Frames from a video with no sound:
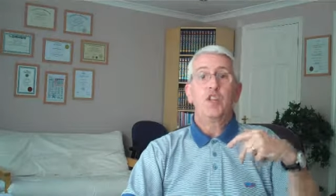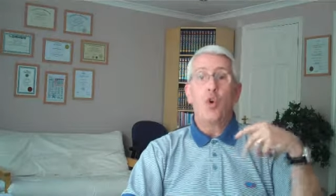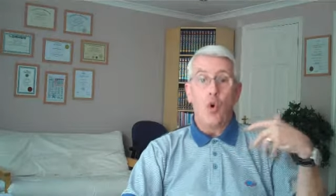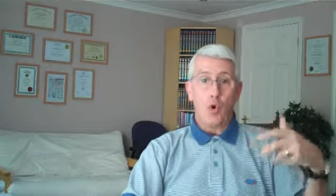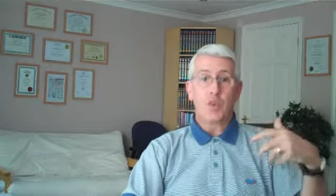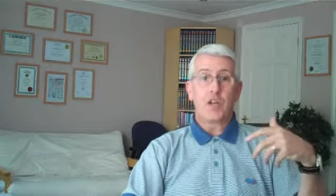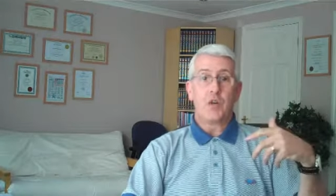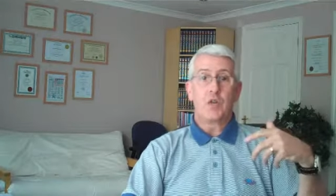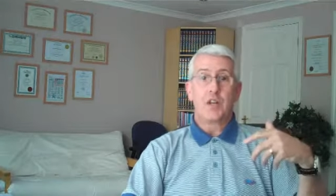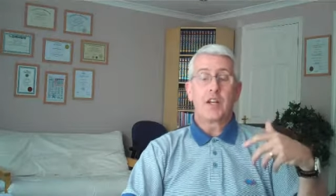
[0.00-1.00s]
You're
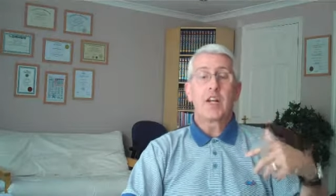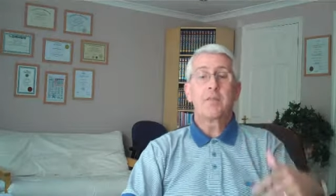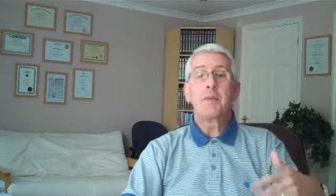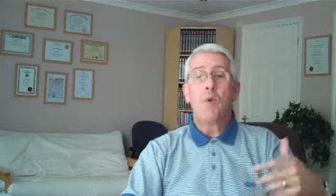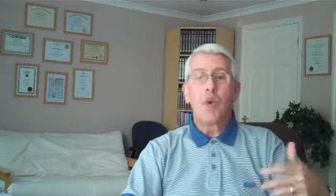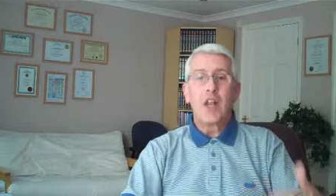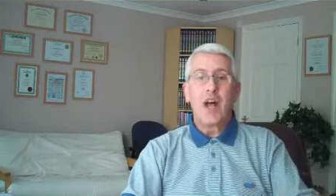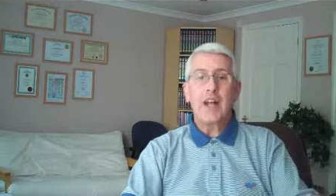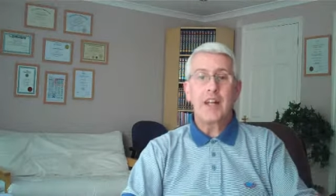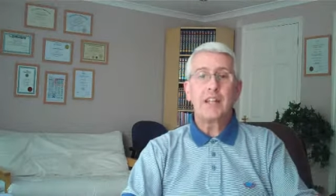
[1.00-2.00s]
also going to be more
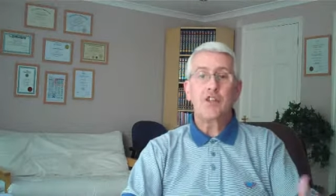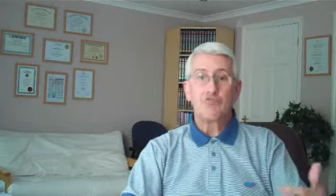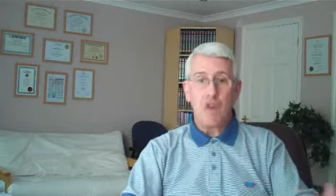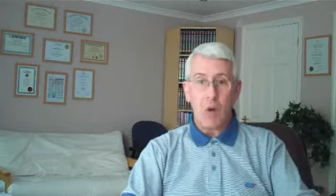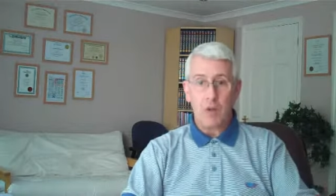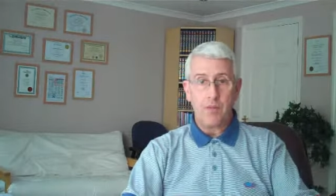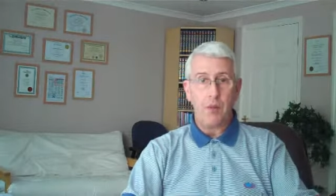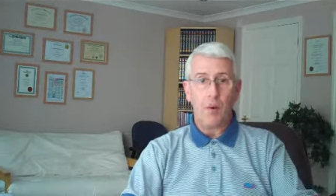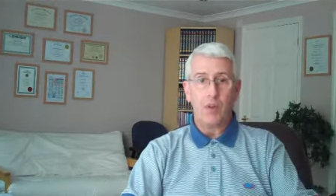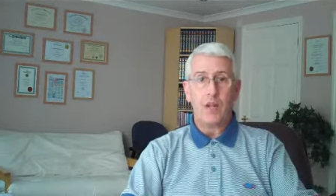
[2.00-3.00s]
likely to roll the
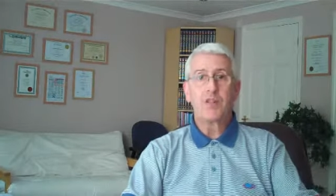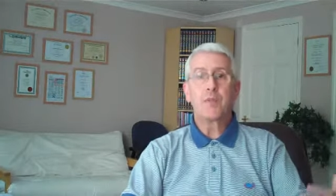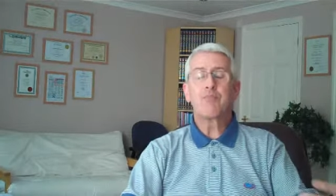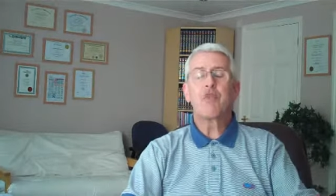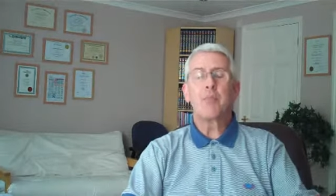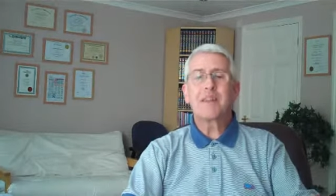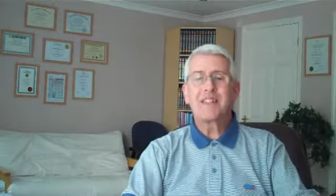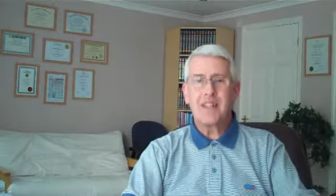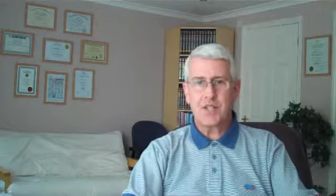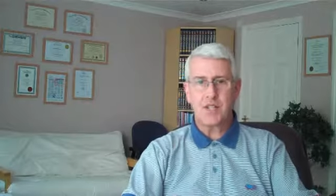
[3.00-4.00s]
ball the proper
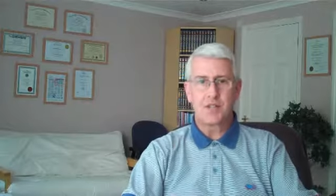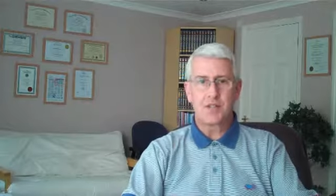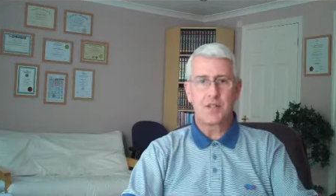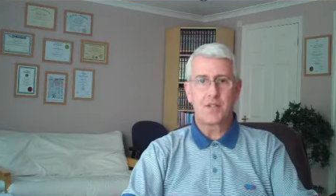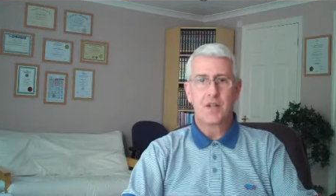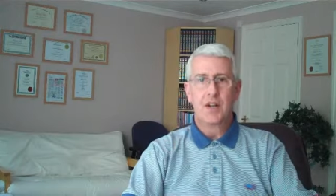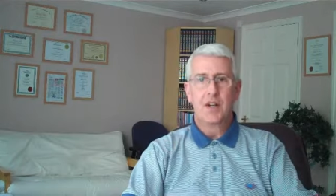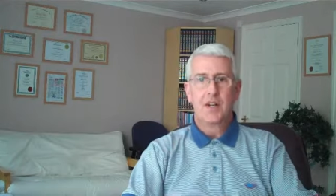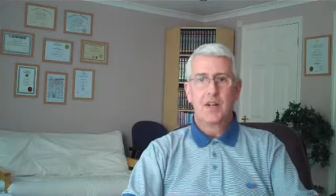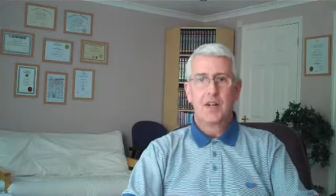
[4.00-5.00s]
distance,
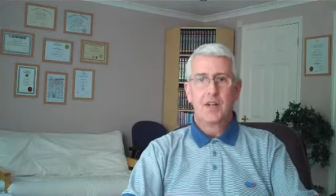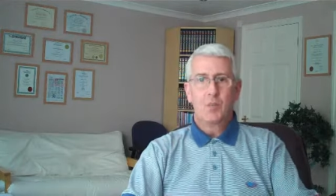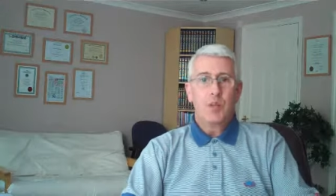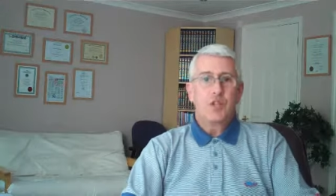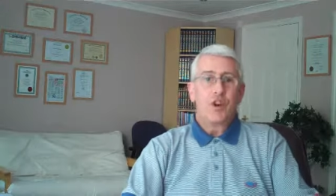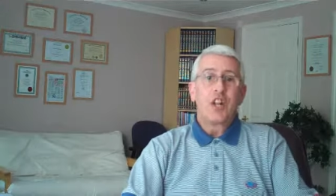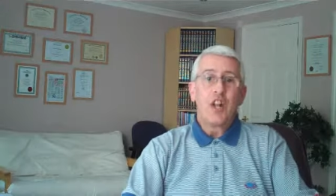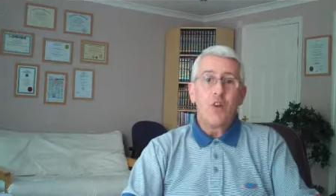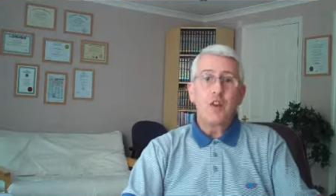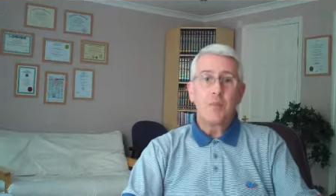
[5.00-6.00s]
which on
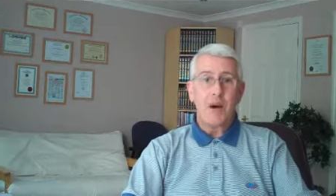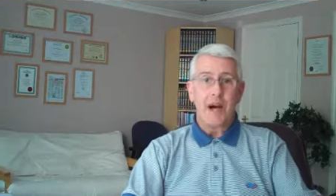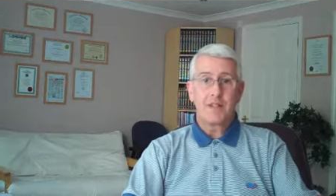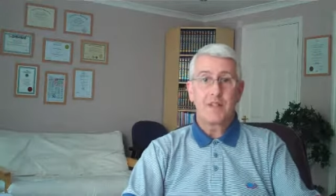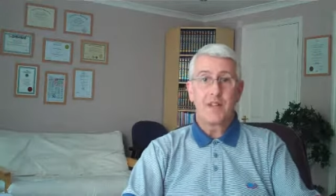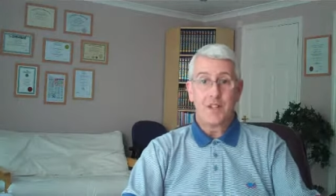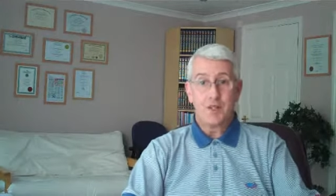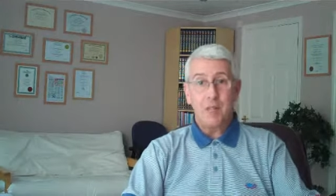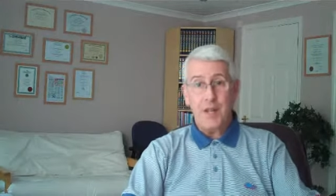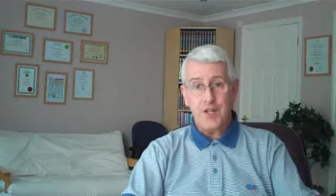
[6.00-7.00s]
longer putts
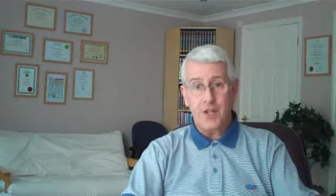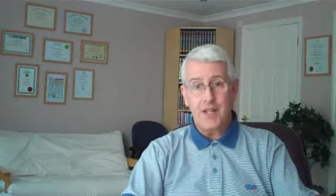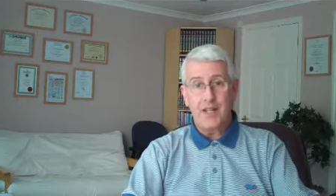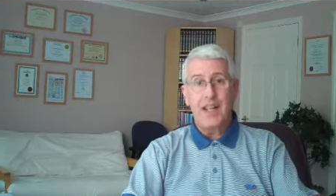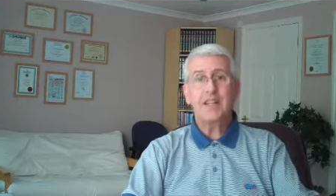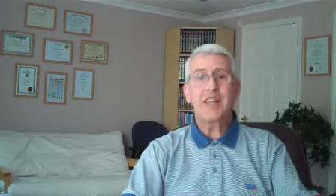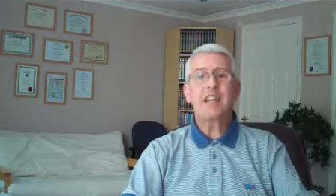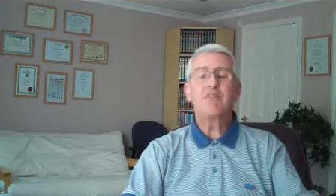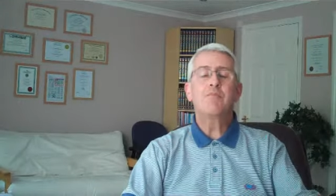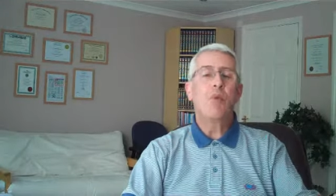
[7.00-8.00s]
especially is
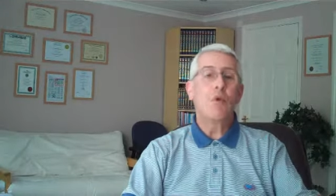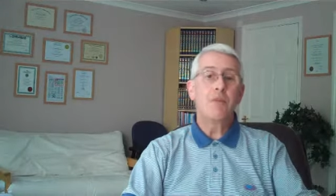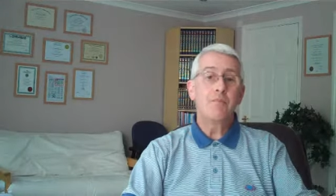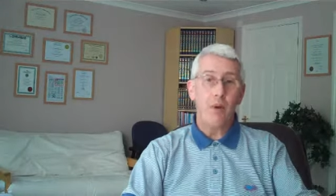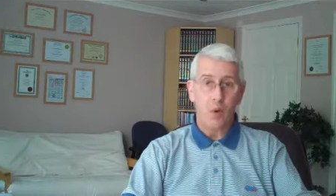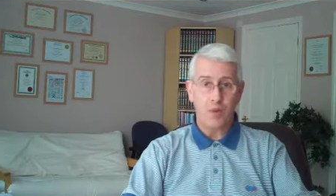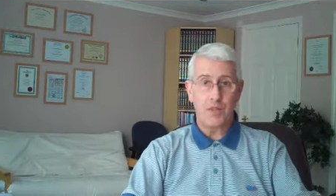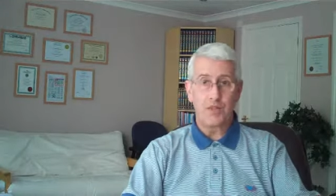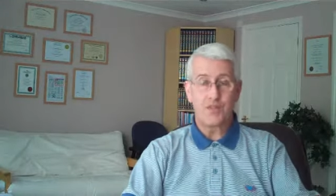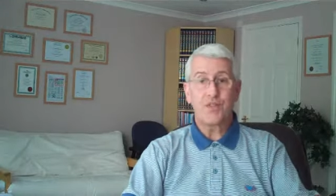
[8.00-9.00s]
even more
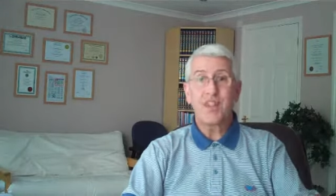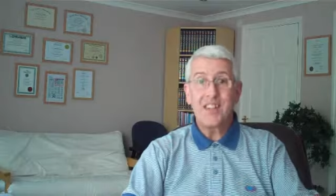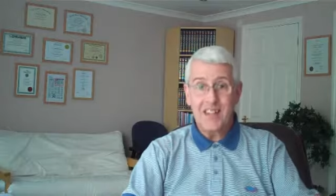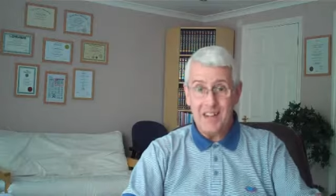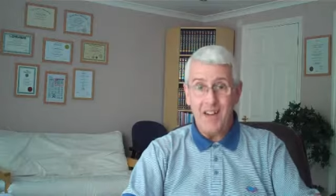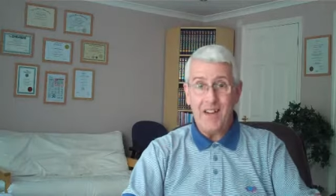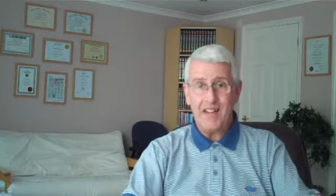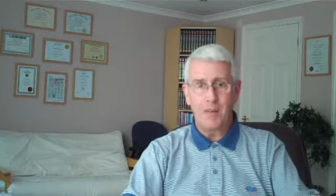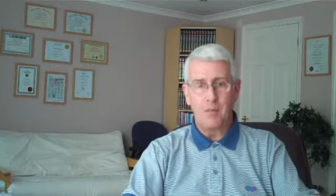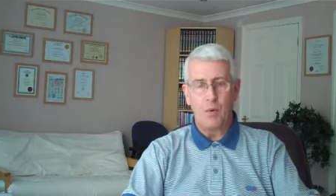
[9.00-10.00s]
important than the
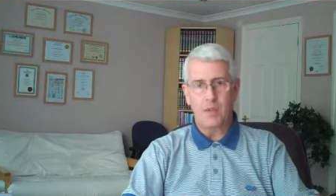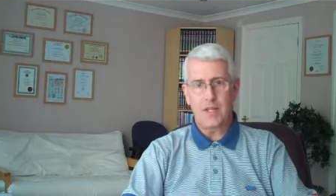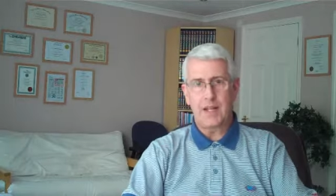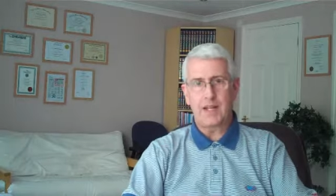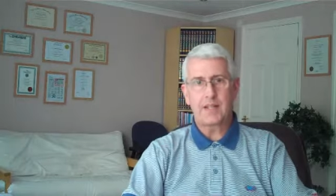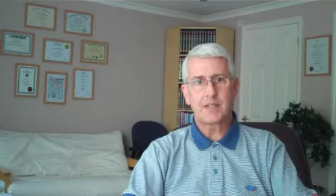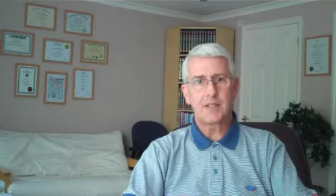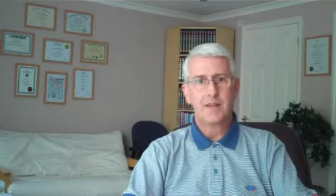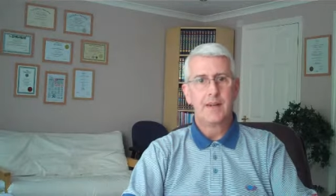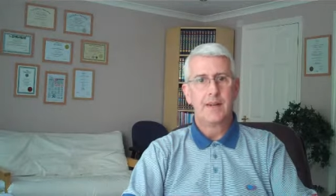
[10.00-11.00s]
line the ball takes.